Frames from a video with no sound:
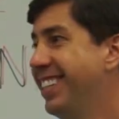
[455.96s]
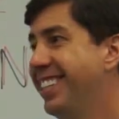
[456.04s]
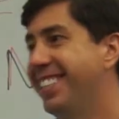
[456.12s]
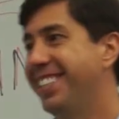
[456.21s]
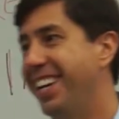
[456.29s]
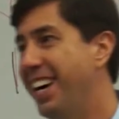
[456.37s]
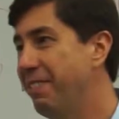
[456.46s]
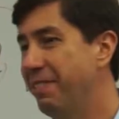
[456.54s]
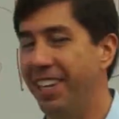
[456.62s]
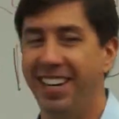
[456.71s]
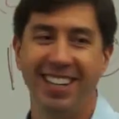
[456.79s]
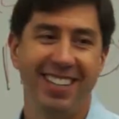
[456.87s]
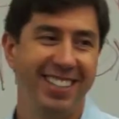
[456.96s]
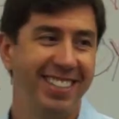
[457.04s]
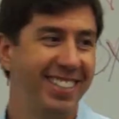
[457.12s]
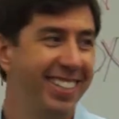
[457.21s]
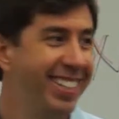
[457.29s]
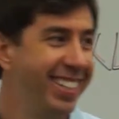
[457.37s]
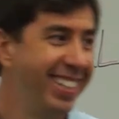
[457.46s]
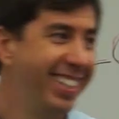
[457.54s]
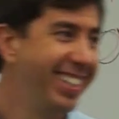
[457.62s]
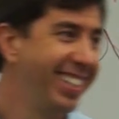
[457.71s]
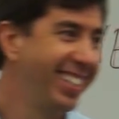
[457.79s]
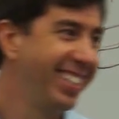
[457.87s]
stop lying.
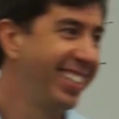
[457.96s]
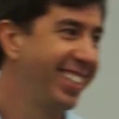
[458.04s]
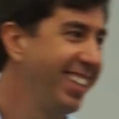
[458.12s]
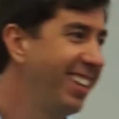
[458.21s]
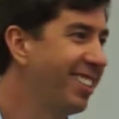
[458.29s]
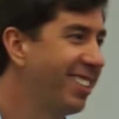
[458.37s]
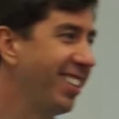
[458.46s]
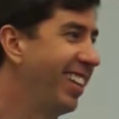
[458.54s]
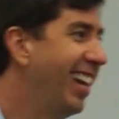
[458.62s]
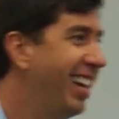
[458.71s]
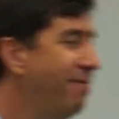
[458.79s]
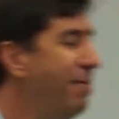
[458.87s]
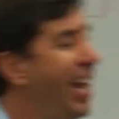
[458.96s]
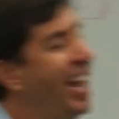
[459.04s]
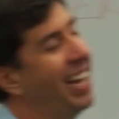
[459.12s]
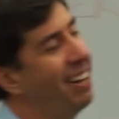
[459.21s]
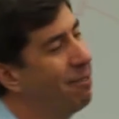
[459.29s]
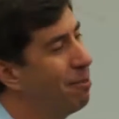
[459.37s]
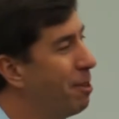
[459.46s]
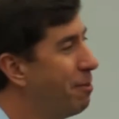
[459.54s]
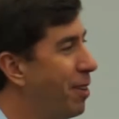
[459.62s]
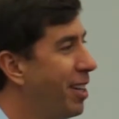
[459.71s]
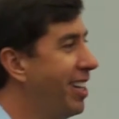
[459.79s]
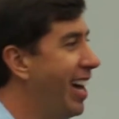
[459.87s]
Y'all are lying. Man, a room
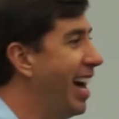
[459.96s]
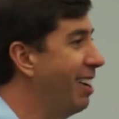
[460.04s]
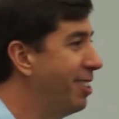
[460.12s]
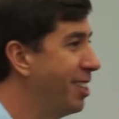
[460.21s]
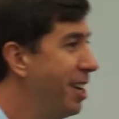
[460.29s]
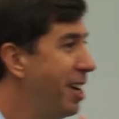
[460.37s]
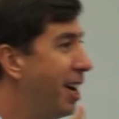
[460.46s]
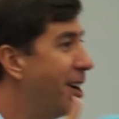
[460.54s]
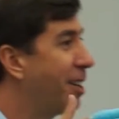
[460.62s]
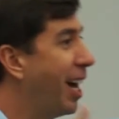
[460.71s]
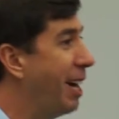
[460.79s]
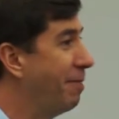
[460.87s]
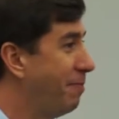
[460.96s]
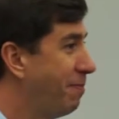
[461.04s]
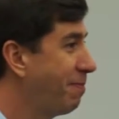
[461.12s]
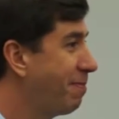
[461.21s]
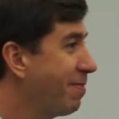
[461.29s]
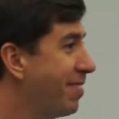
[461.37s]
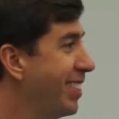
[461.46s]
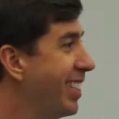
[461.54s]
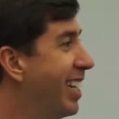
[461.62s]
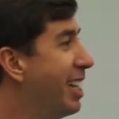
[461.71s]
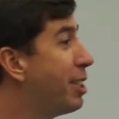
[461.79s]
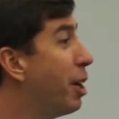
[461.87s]
full of liars. Okay,
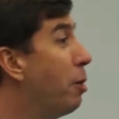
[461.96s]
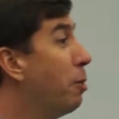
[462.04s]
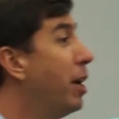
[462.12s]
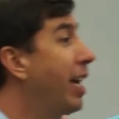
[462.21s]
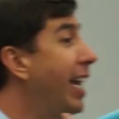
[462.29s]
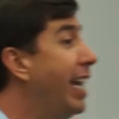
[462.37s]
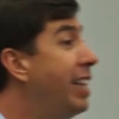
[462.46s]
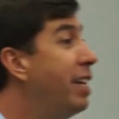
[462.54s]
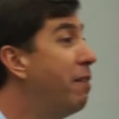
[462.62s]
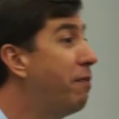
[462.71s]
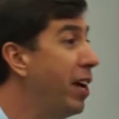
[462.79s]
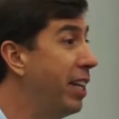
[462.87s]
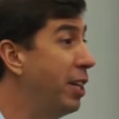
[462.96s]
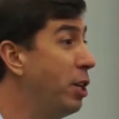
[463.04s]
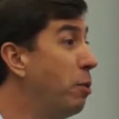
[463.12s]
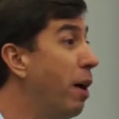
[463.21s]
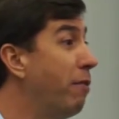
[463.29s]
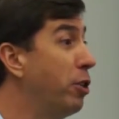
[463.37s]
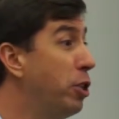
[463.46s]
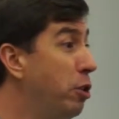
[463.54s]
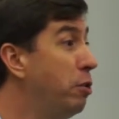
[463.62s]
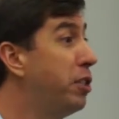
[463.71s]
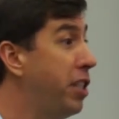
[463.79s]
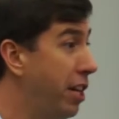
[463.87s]
so in the event that you ever
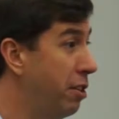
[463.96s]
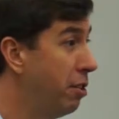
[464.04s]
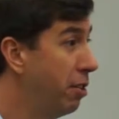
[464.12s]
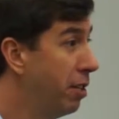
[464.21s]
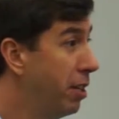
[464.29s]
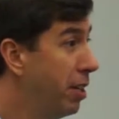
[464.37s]
use Tinder,